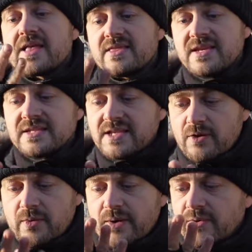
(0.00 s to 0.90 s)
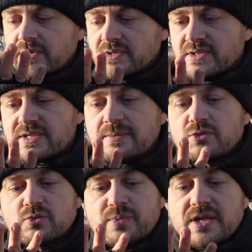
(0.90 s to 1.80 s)
These, however, seem
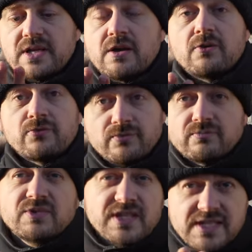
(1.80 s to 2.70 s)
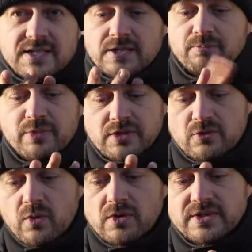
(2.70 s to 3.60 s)
to be of decent build
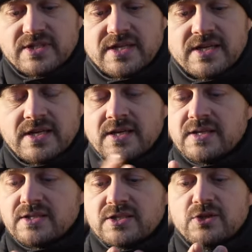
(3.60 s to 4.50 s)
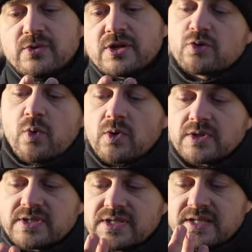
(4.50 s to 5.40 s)
quality, sewing
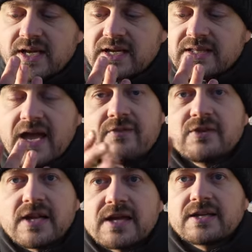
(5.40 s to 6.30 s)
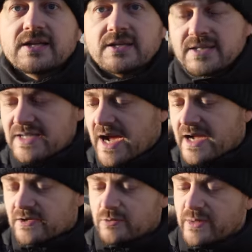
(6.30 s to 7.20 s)
quality. Like, they haven't like
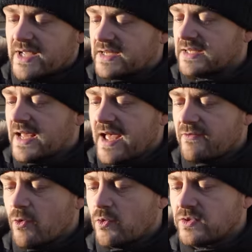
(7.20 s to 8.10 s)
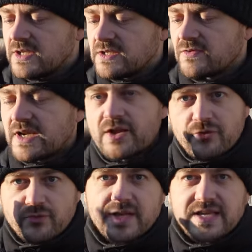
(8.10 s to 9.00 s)
died on me yet, and I have owned these for like
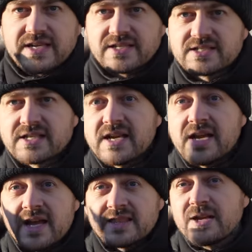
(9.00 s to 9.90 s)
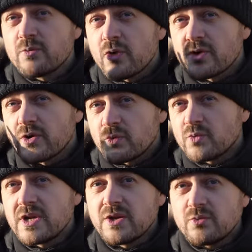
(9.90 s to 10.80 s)
3 years, and they work
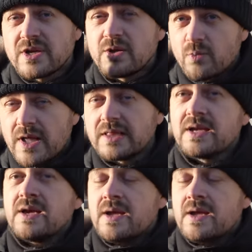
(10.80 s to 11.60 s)
really, really well.